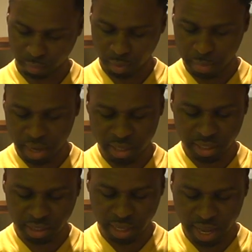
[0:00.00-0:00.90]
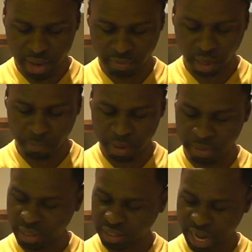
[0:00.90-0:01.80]
I mean, if some people,
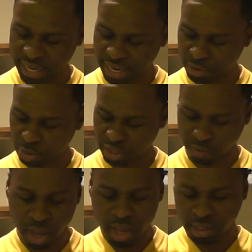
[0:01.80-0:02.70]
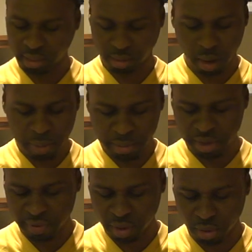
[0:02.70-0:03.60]
they just act out so many times. Some people
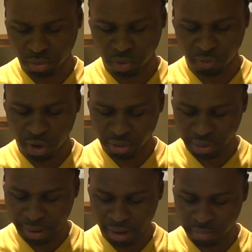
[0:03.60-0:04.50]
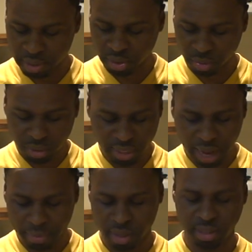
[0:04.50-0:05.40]
even go so far as they might commit
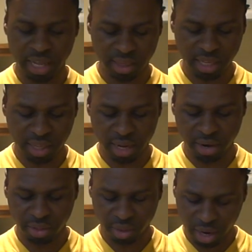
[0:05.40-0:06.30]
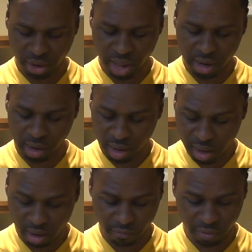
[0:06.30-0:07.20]
suicide because they think that they're not
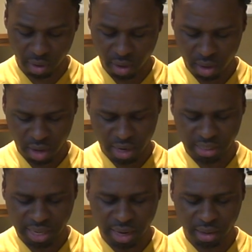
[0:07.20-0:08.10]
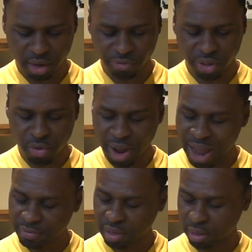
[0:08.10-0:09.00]
loved, and that's not a good thing. You
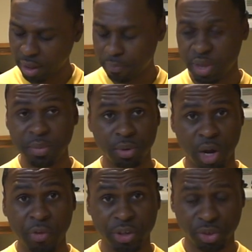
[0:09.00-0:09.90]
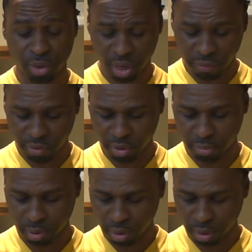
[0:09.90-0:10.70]
have to let people know that you love them.